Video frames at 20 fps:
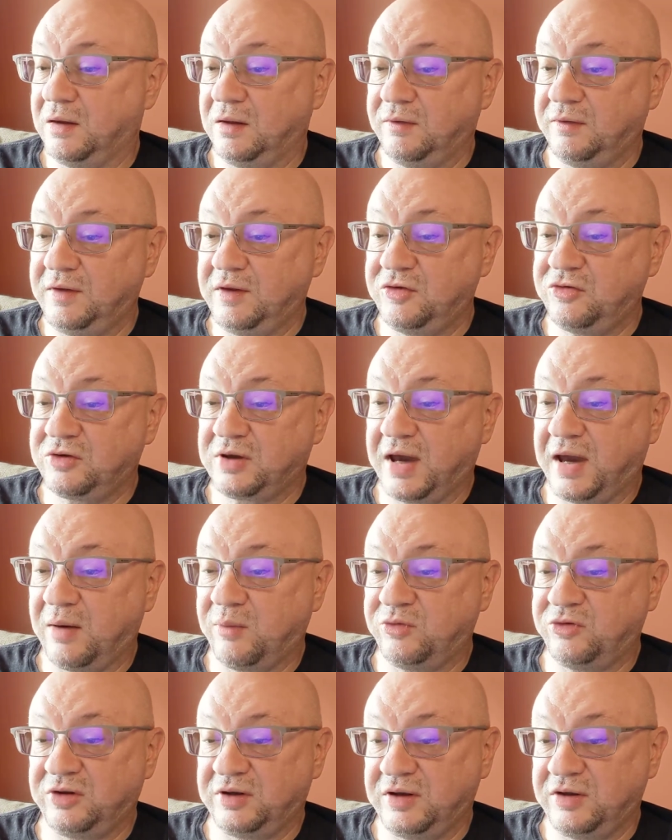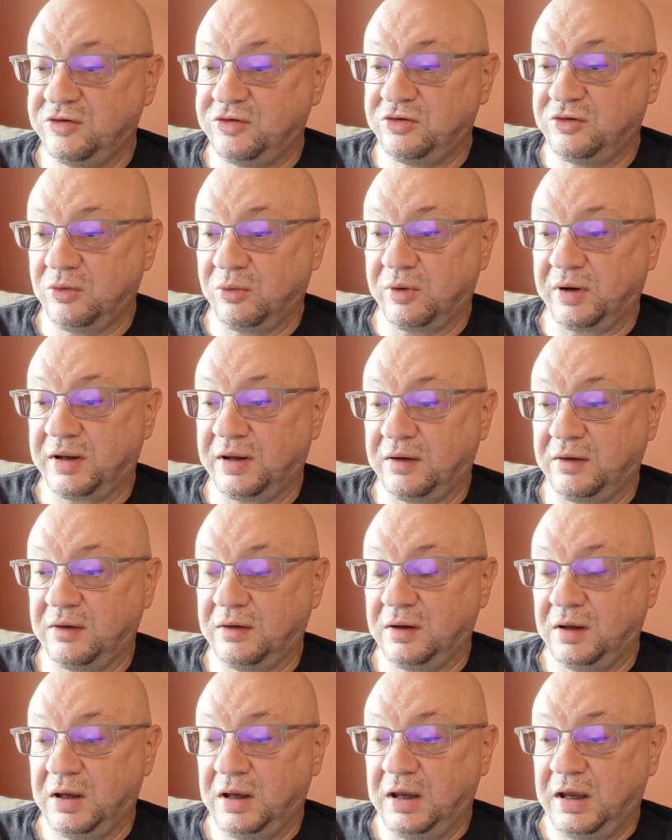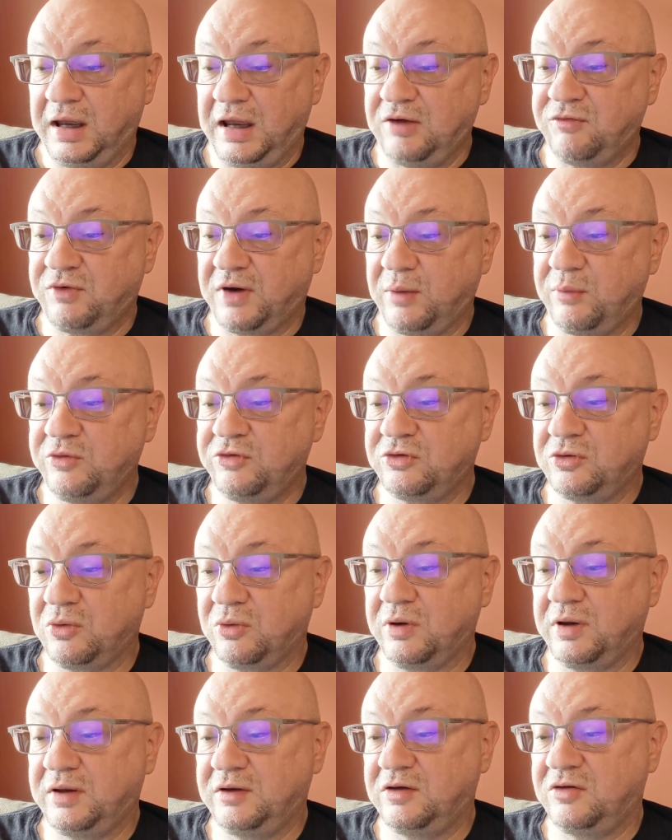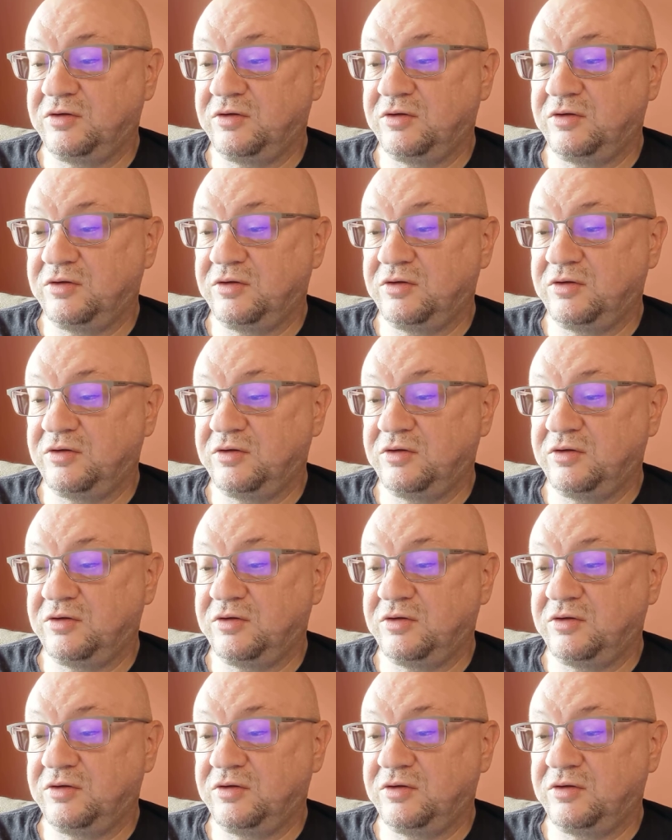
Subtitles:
This guy was a historian. If I was going